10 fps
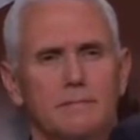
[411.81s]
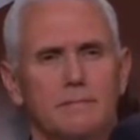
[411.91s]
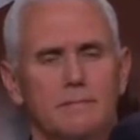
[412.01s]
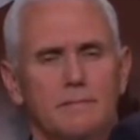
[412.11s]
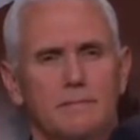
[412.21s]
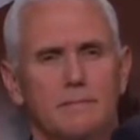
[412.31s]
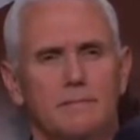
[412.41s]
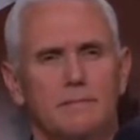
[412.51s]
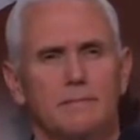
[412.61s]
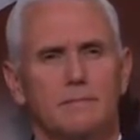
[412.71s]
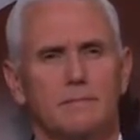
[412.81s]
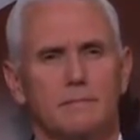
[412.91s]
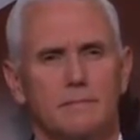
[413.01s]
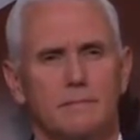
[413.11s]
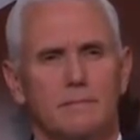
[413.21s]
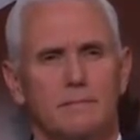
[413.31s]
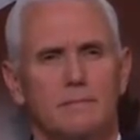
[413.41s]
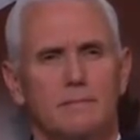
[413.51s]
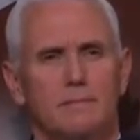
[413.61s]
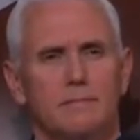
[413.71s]

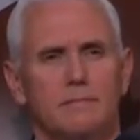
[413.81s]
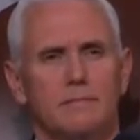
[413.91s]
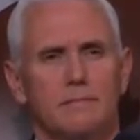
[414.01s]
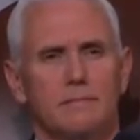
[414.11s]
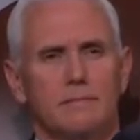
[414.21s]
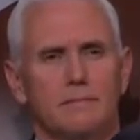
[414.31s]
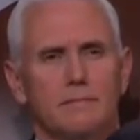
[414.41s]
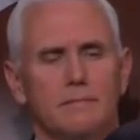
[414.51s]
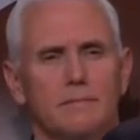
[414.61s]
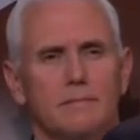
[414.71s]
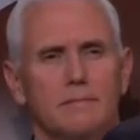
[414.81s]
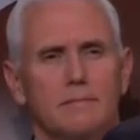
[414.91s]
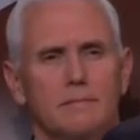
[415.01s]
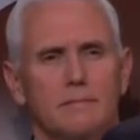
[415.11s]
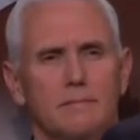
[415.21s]
No words are spoken by the person on screen.